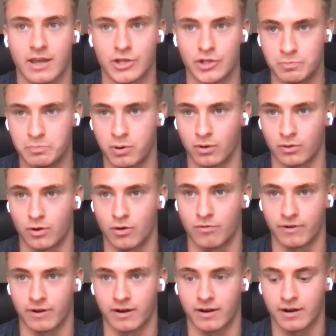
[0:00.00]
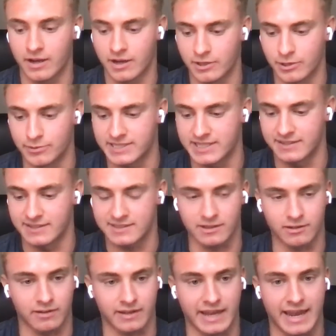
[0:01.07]
you pull over, you see this
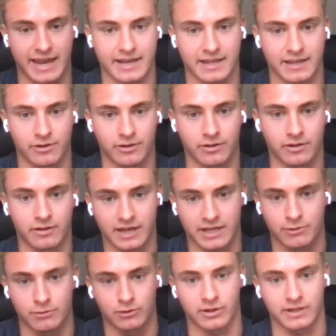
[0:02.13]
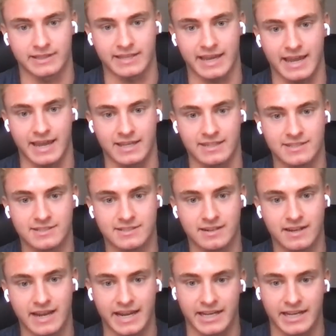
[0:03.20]
little ant hill, and you look at the ants mm-hmm.